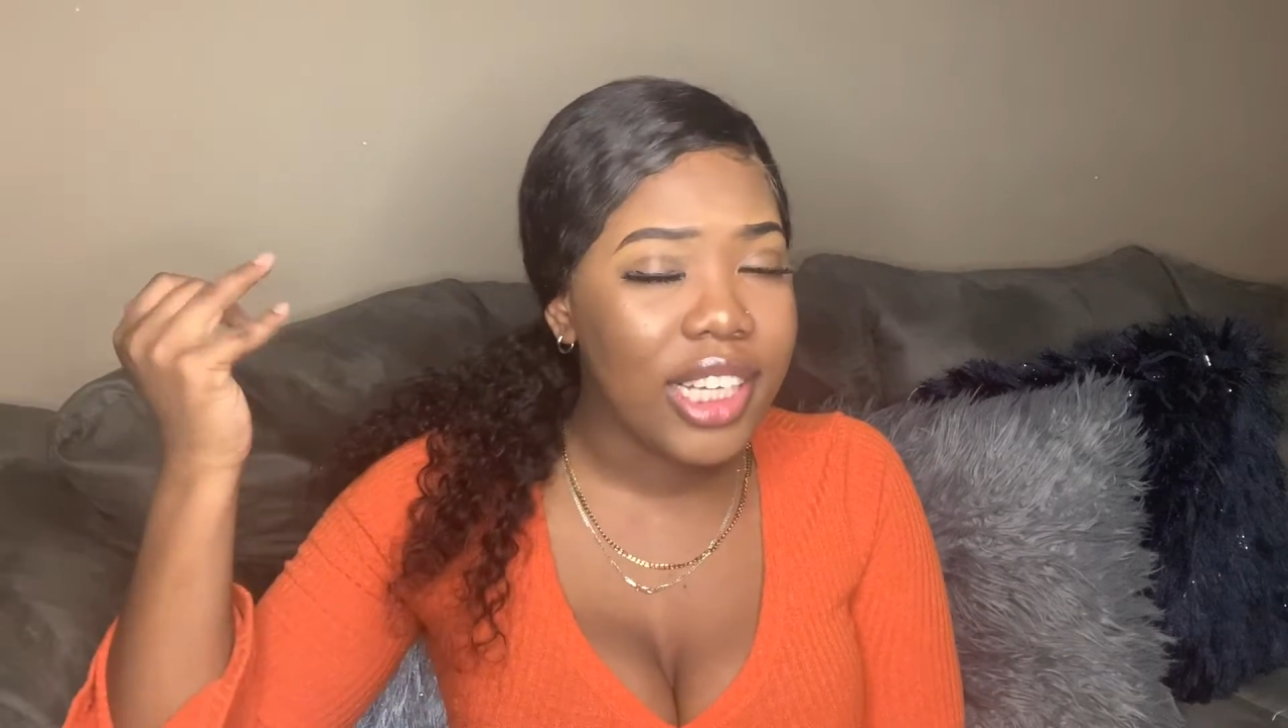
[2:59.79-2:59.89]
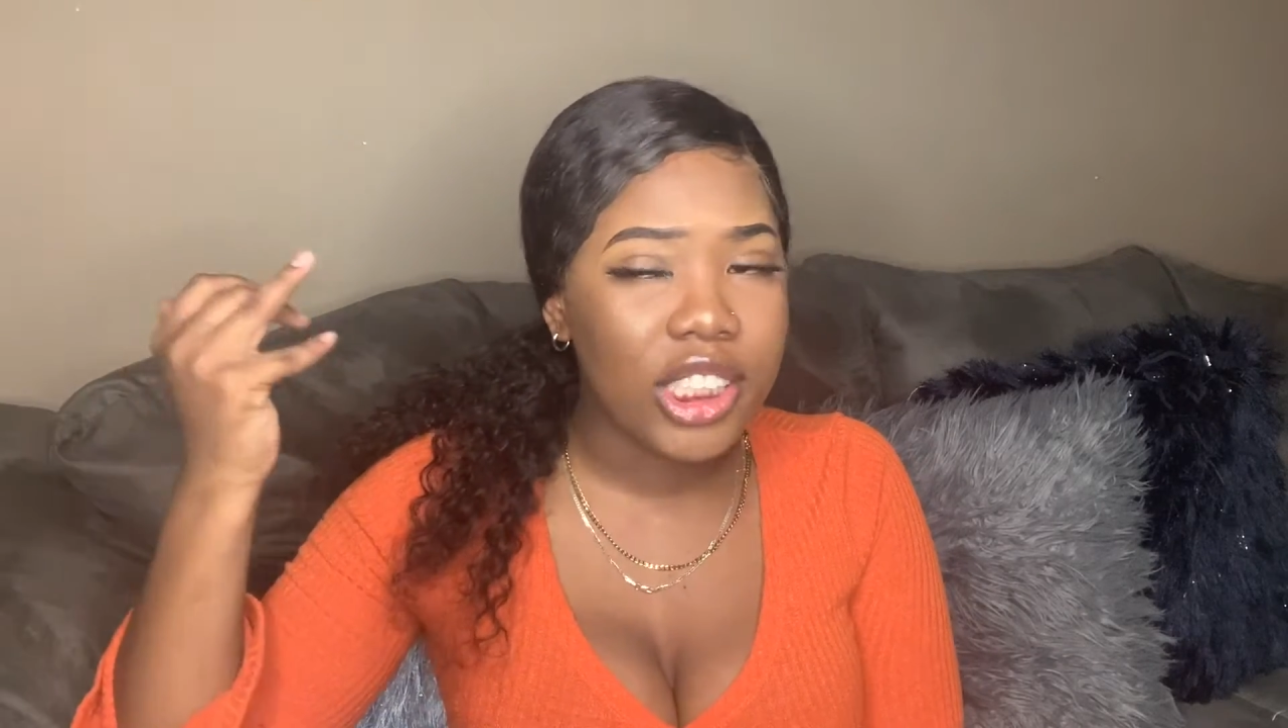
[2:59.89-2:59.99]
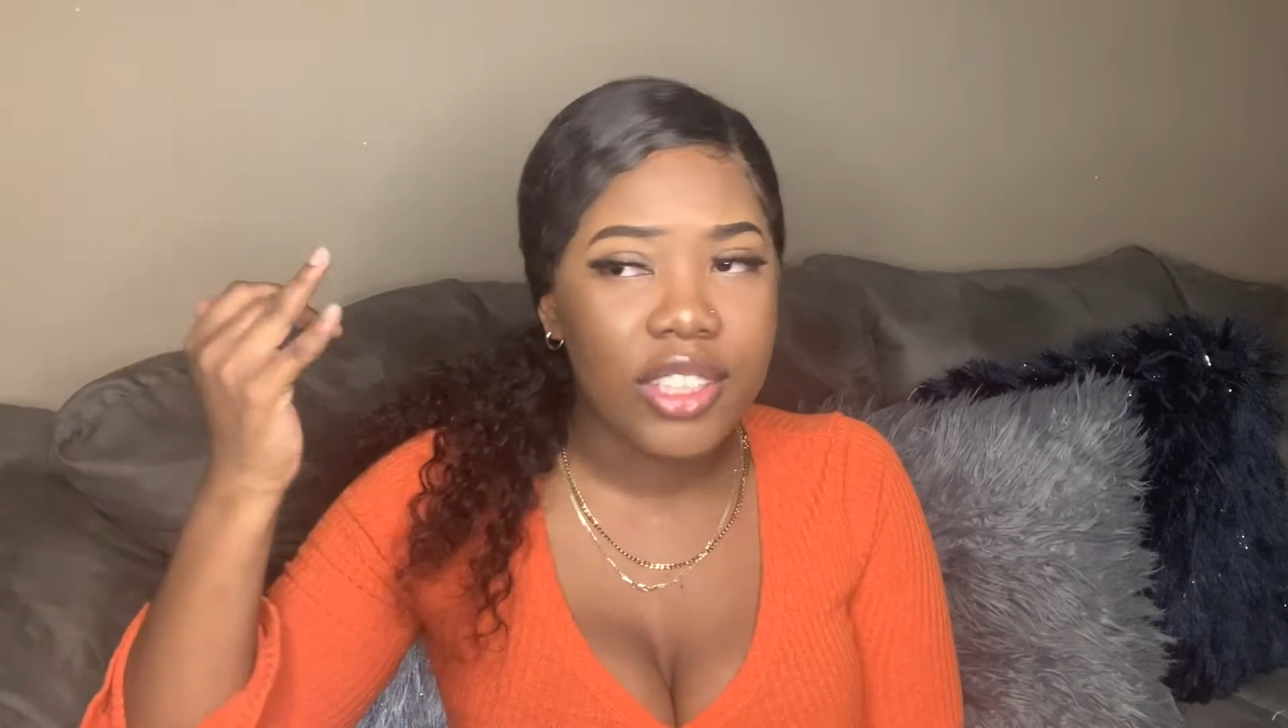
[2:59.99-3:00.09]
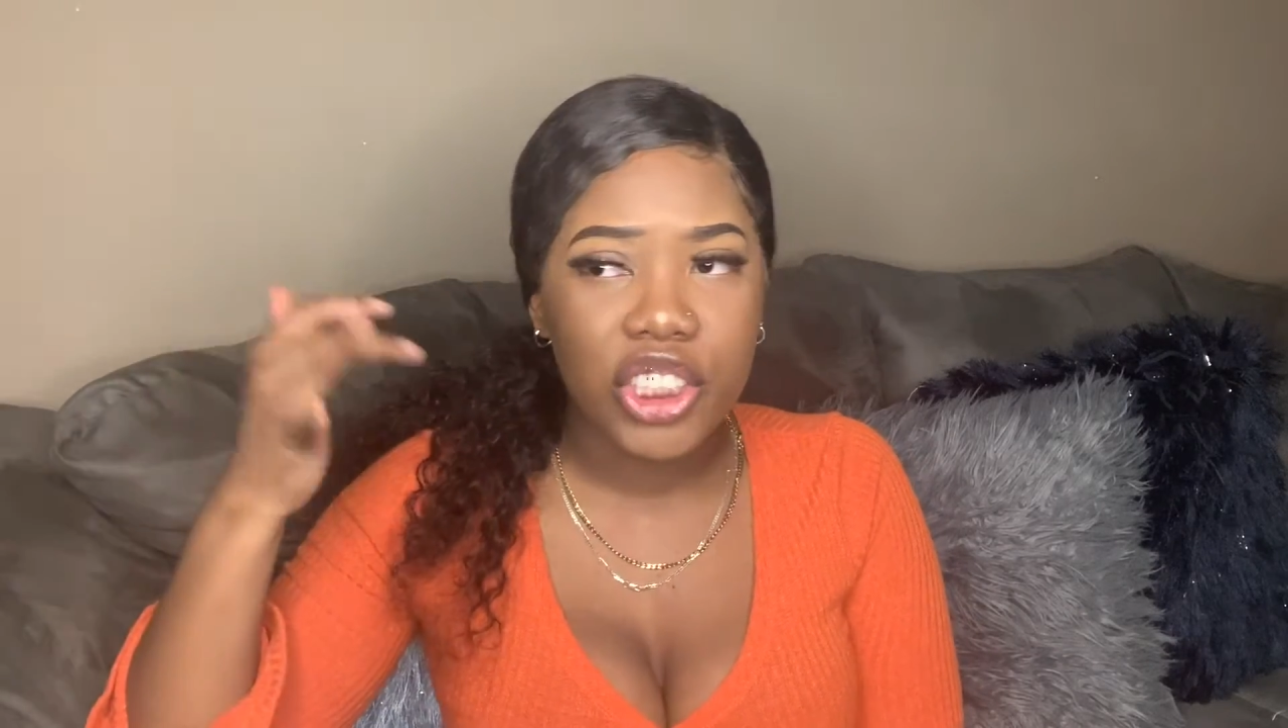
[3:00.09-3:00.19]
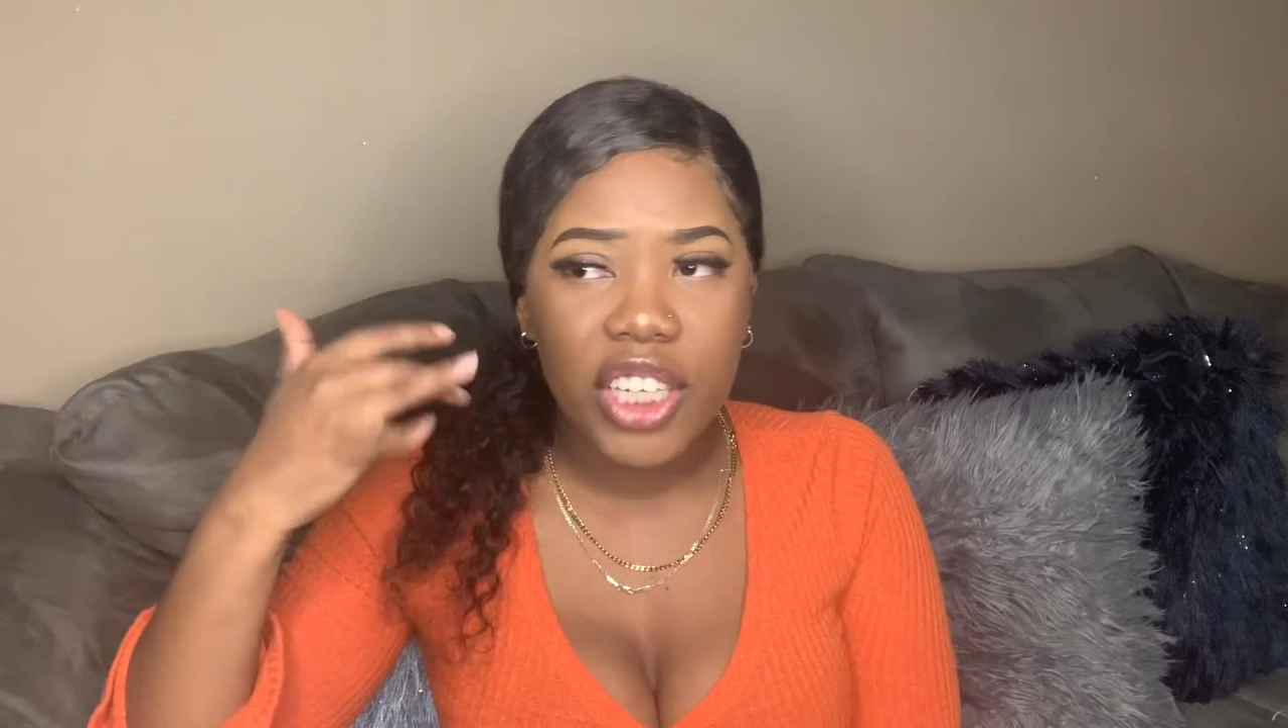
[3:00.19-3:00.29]
get
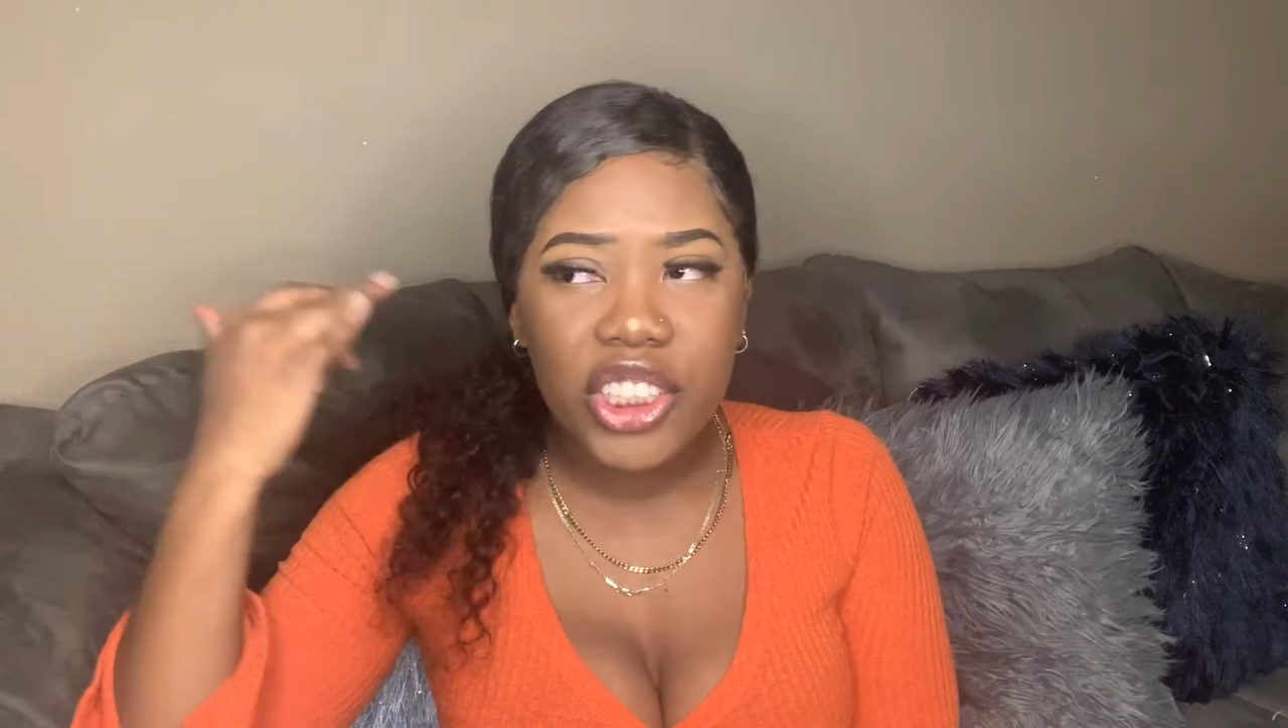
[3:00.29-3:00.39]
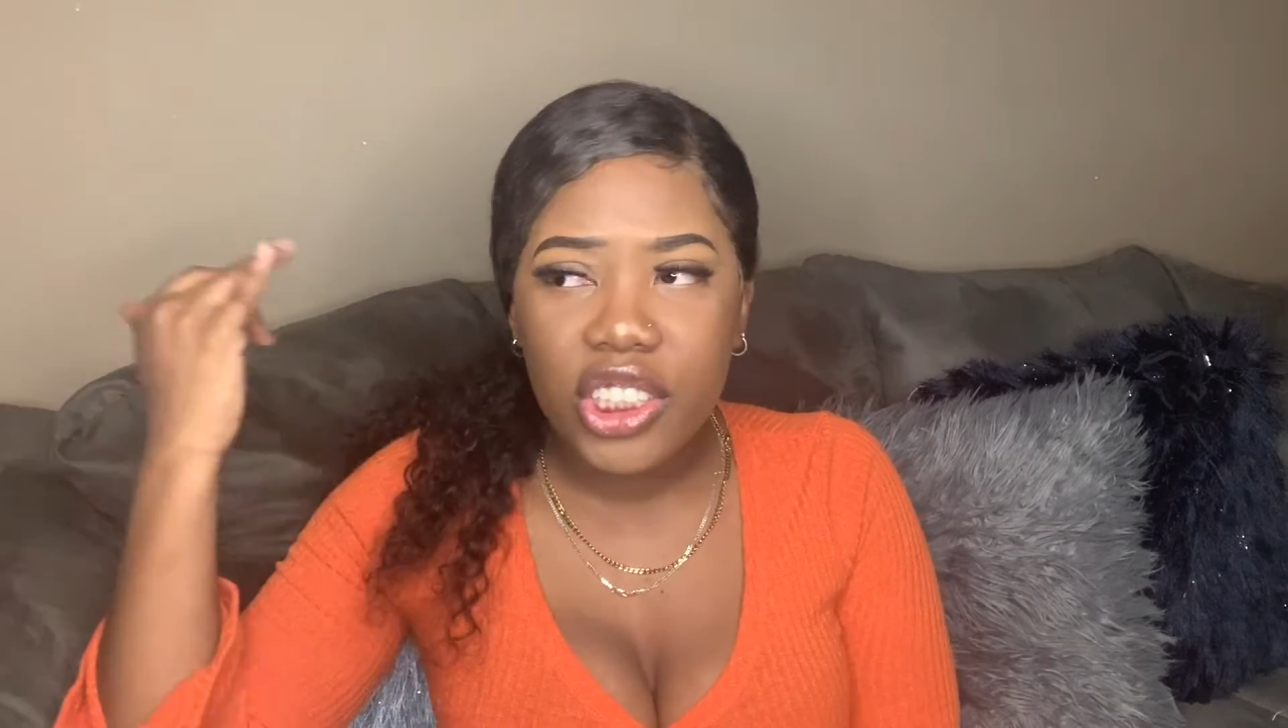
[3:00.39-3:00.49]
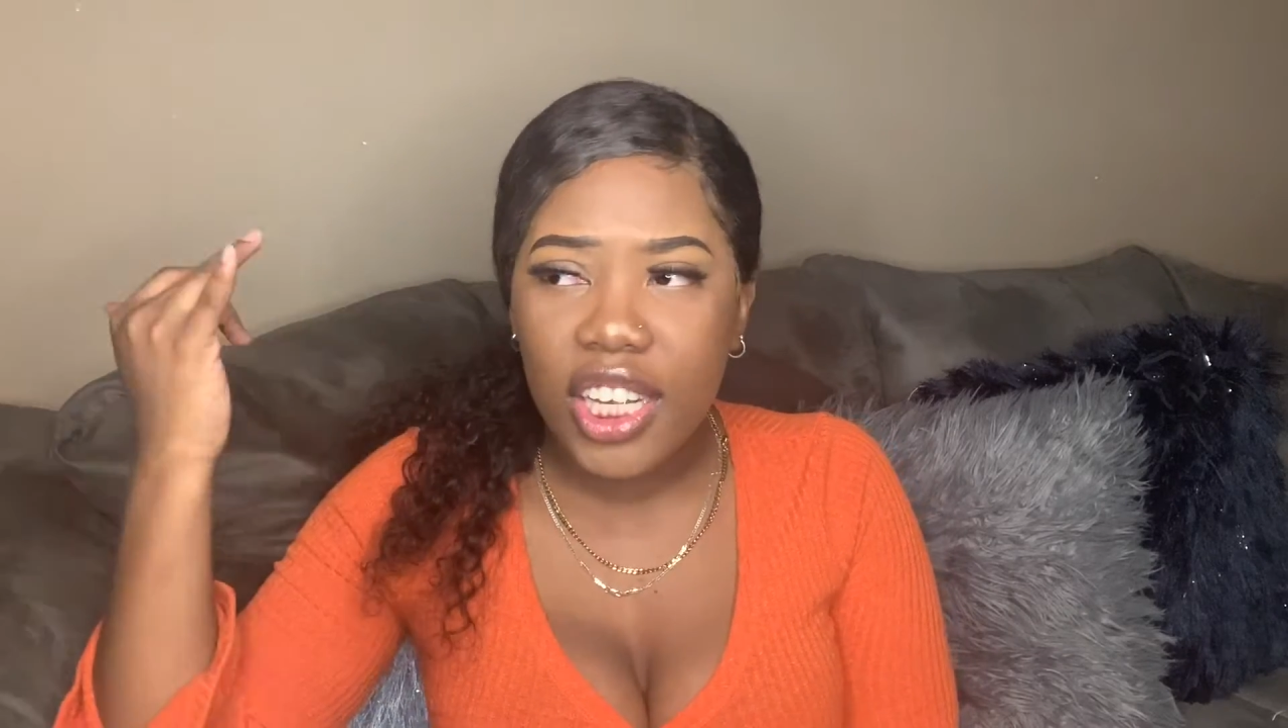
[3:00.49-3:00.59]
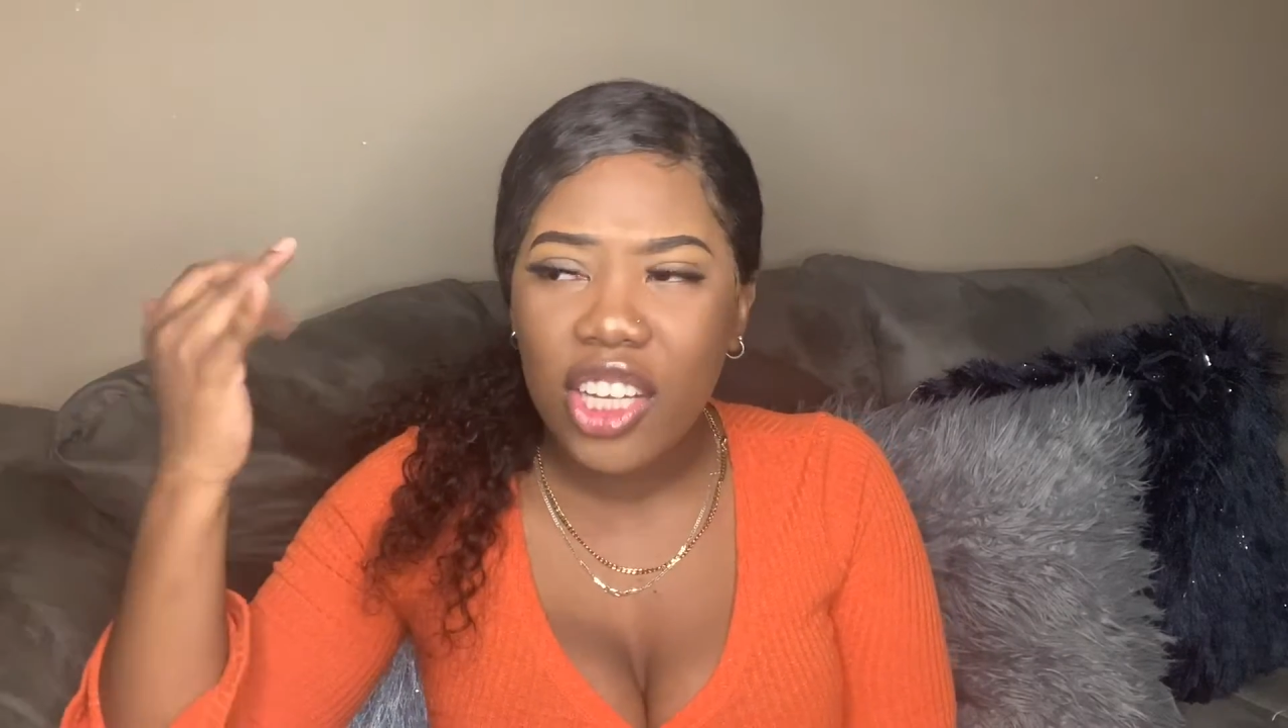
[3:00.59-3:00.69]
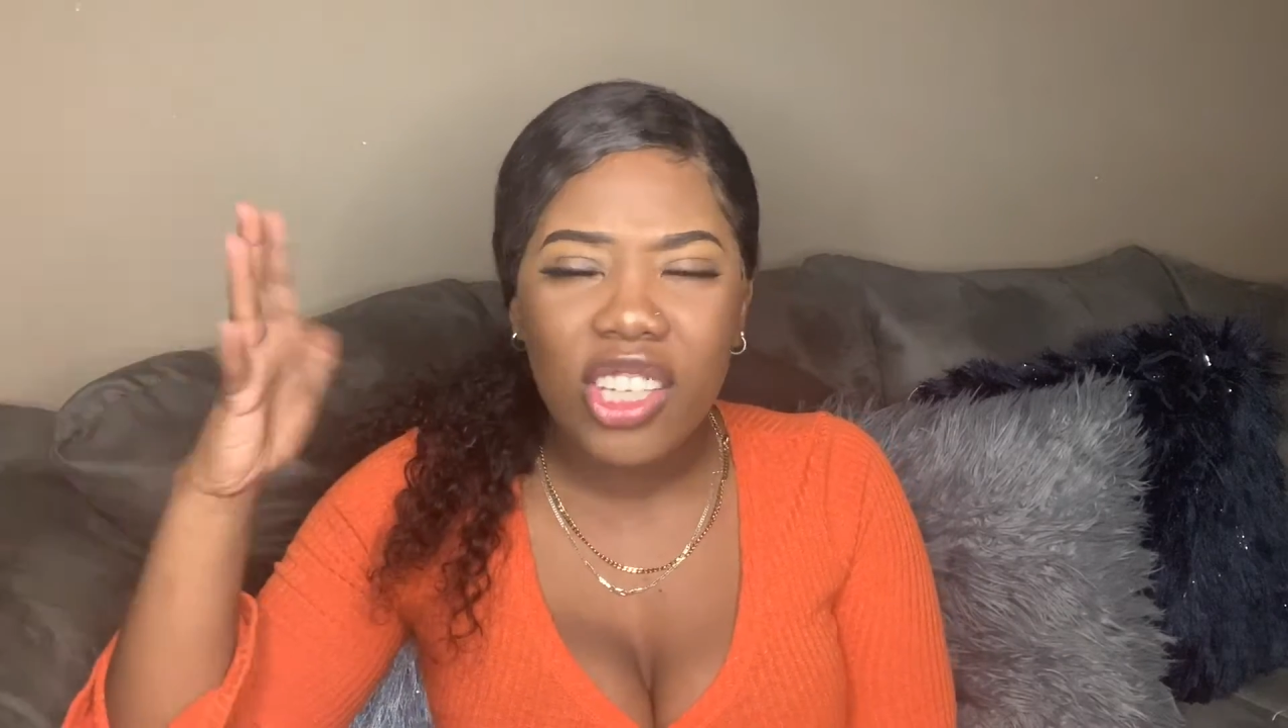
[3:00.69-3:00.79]
your
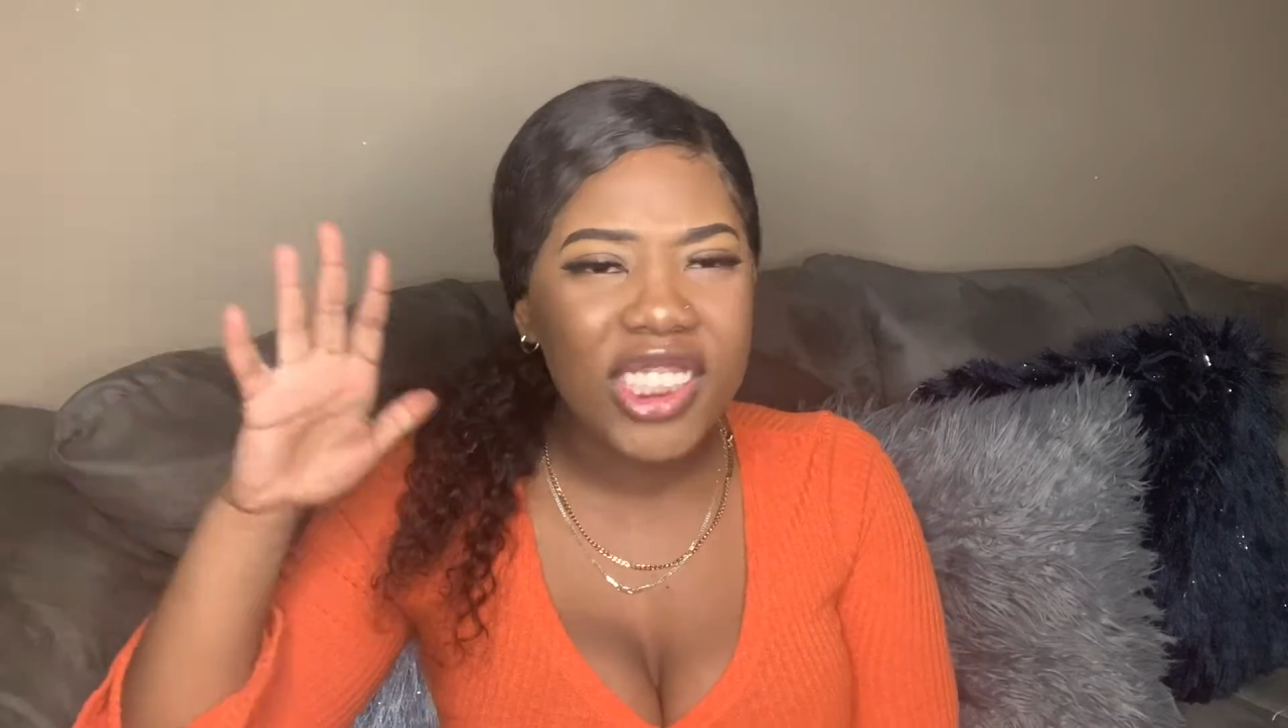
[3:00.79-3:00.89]
registration,